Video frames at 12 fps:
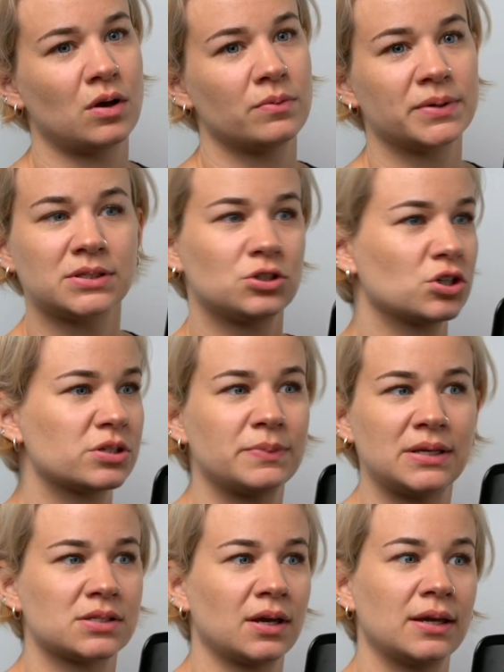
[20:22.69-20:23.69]
because it just
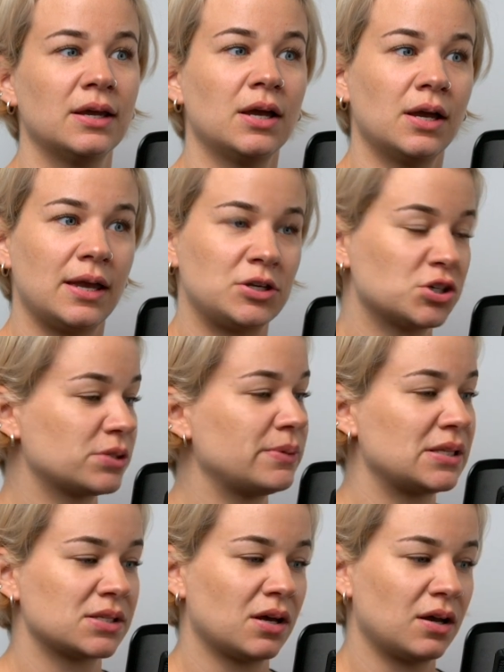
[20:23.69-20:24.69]
means
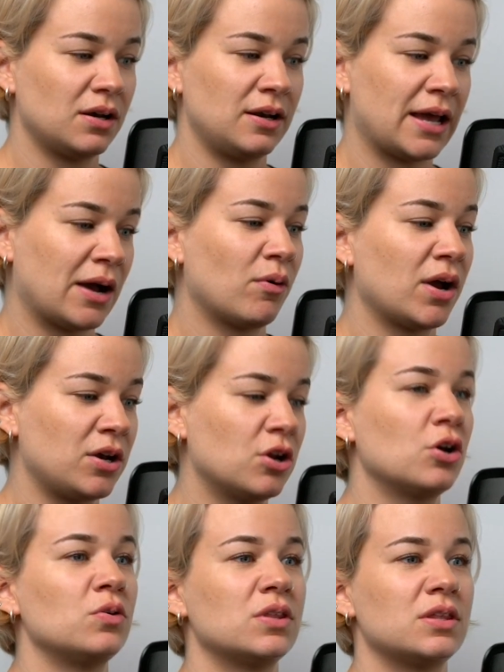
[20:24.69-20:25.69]
that now I
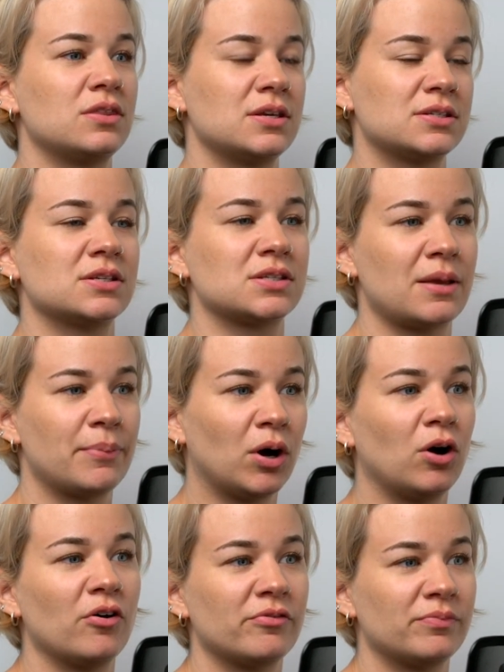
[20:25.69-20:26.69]
know that this is a
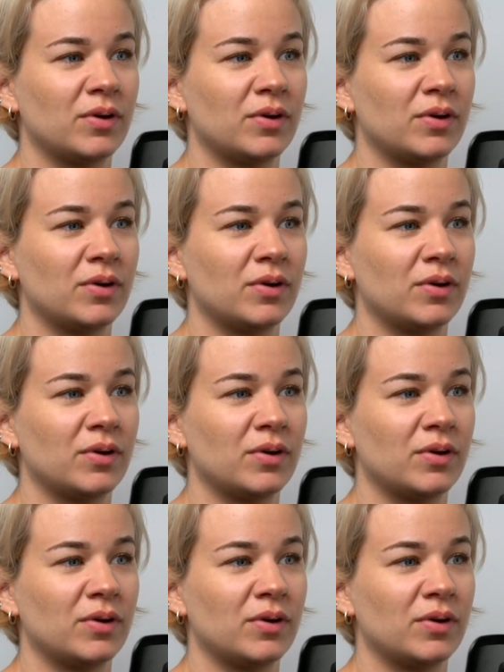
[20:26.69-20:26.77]
part of,